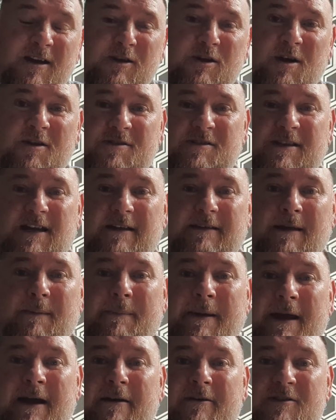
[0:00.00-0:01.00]
Contact your
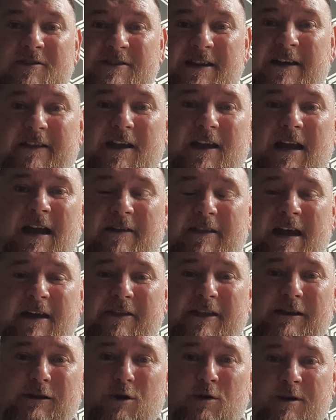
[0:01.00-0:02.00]
parents. Are
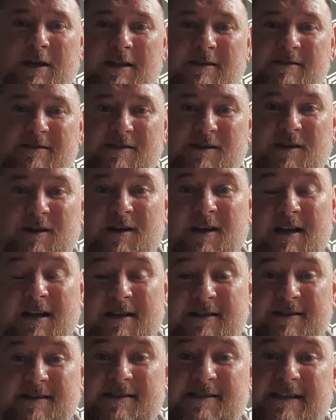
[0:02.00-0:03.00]
they looking to
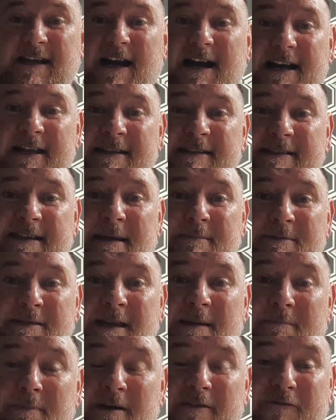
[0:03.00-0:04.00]
start in
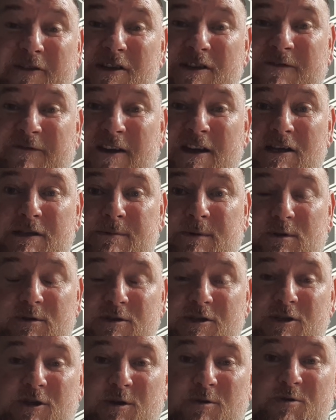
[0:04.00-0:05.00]
September if it's feasible
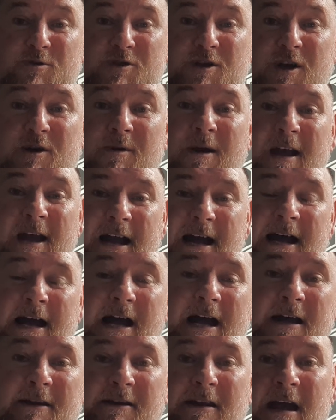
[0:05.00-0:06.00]
to do so,
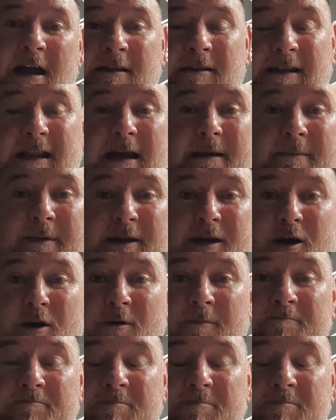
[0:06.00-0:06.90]
and let me know.